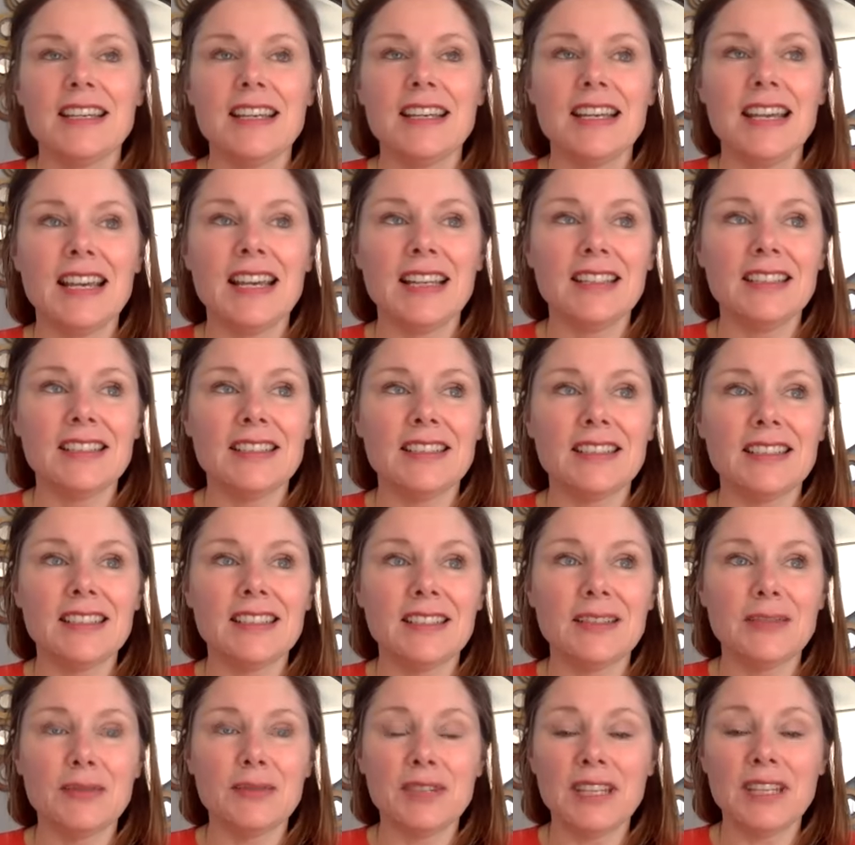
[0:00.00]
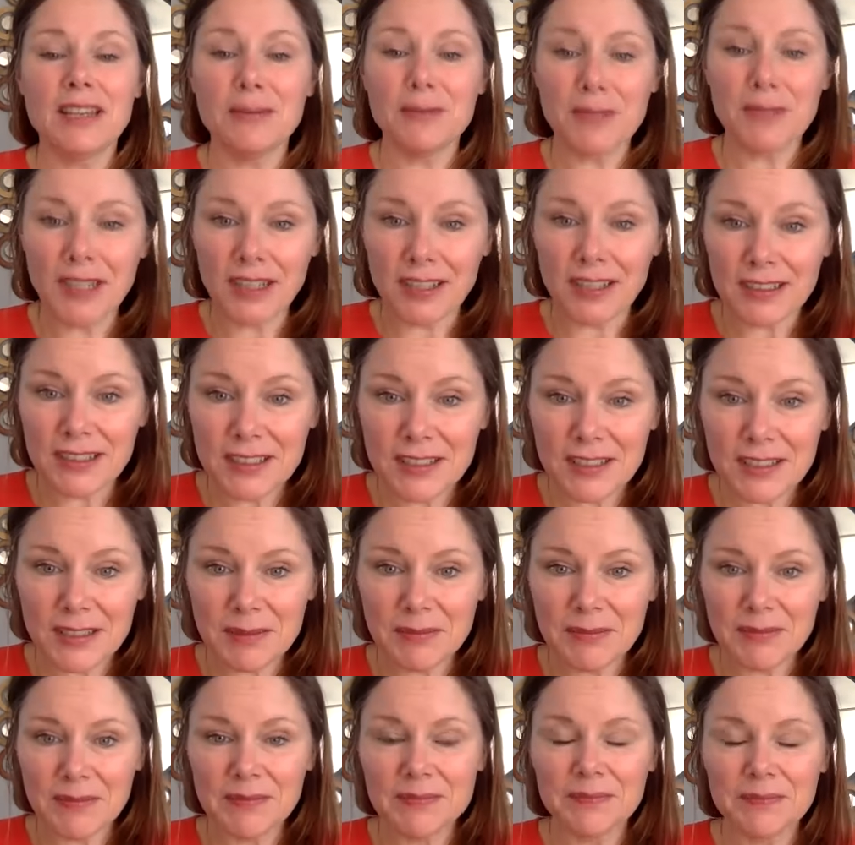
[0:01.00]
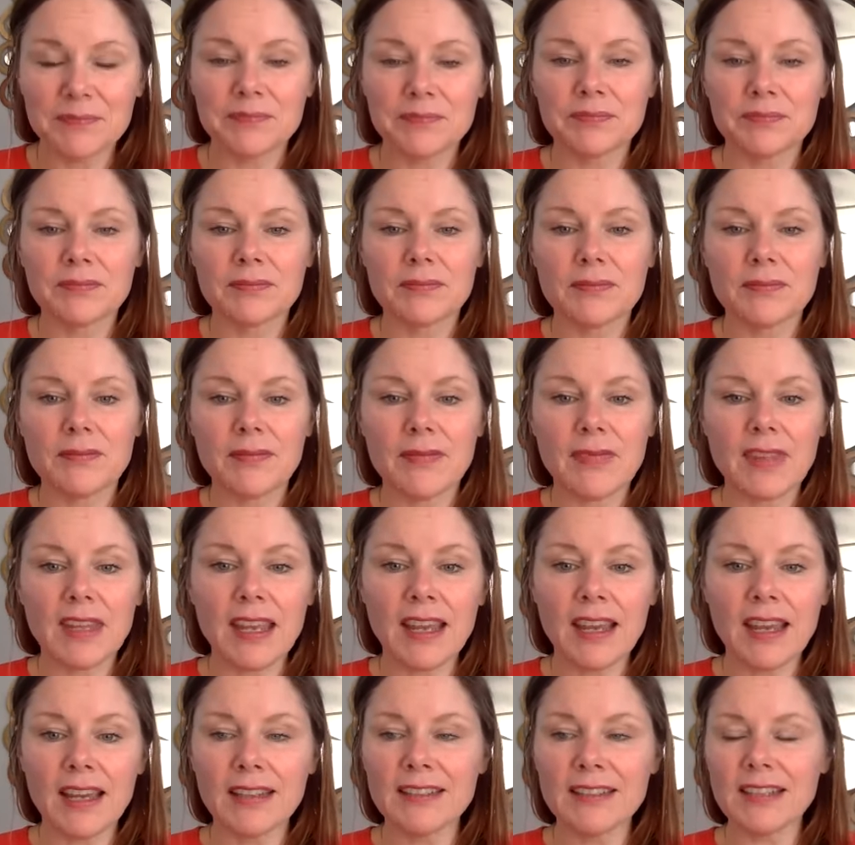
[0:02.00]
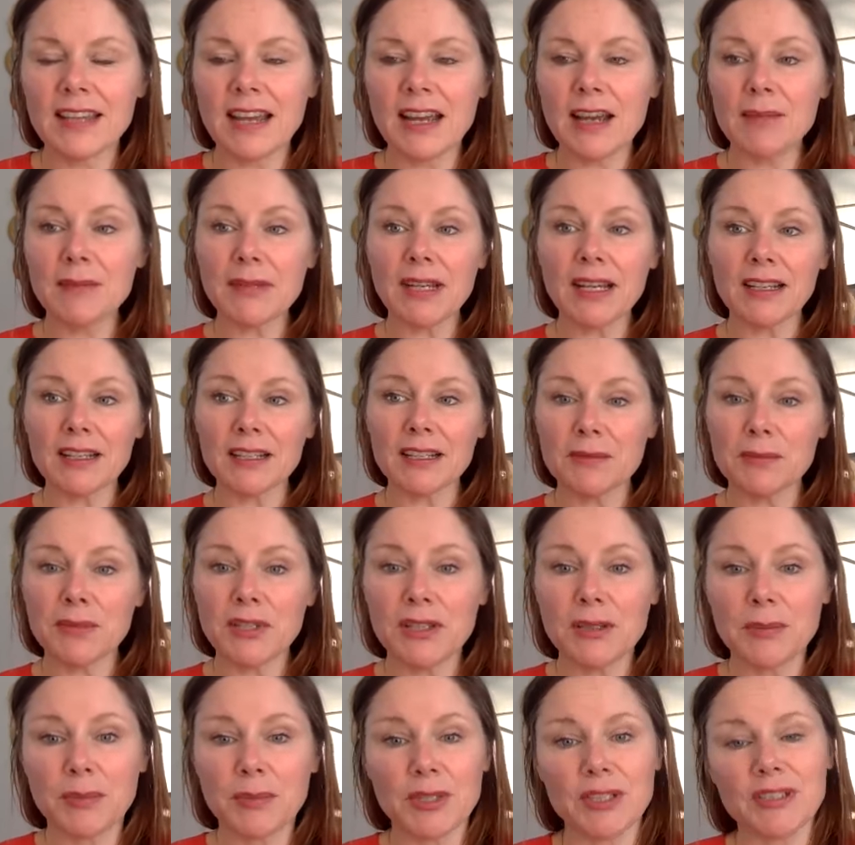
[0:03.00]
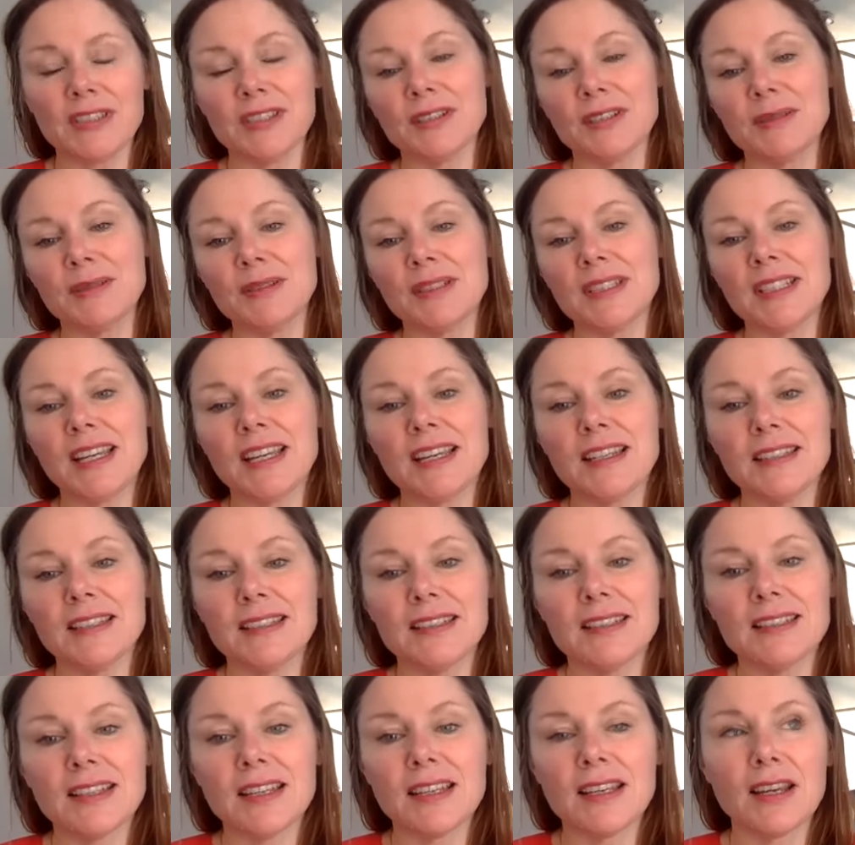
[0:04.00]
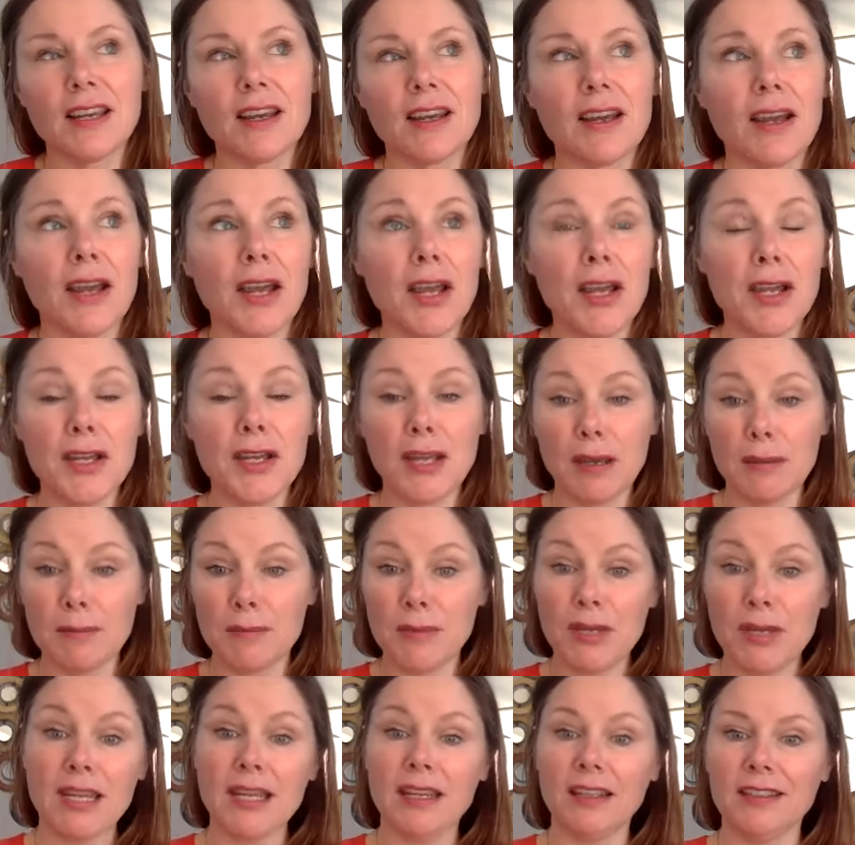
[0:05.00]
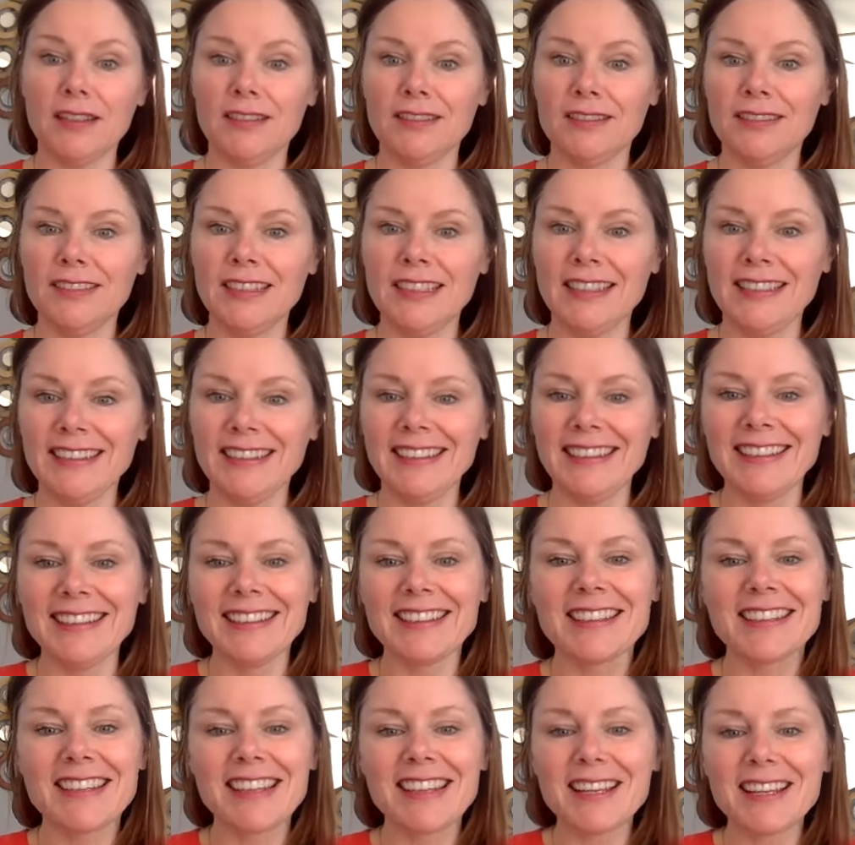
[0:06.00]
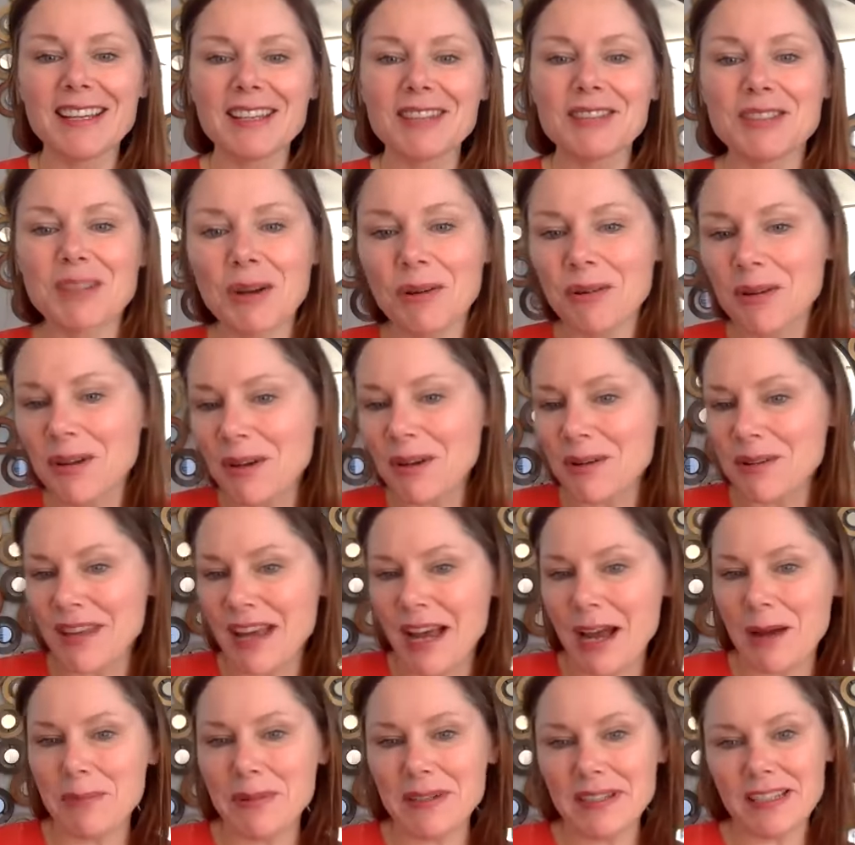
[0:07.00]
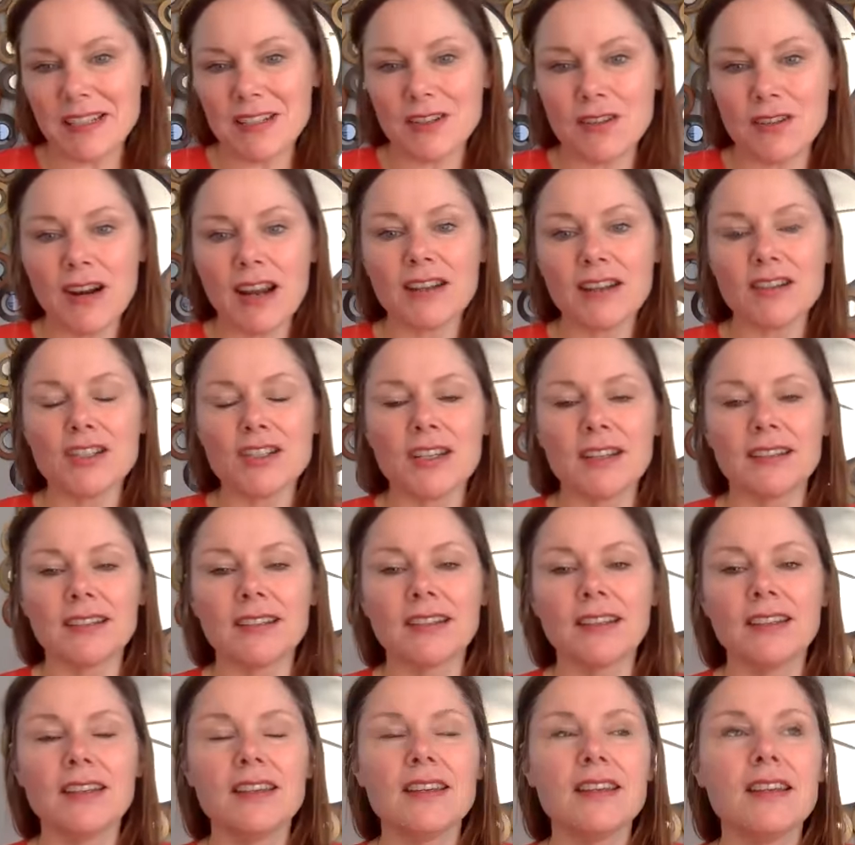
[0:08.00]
and it would get worse. And I'm not going to be the person who says, like, hey, get mean. Like, don't go the opposite direction.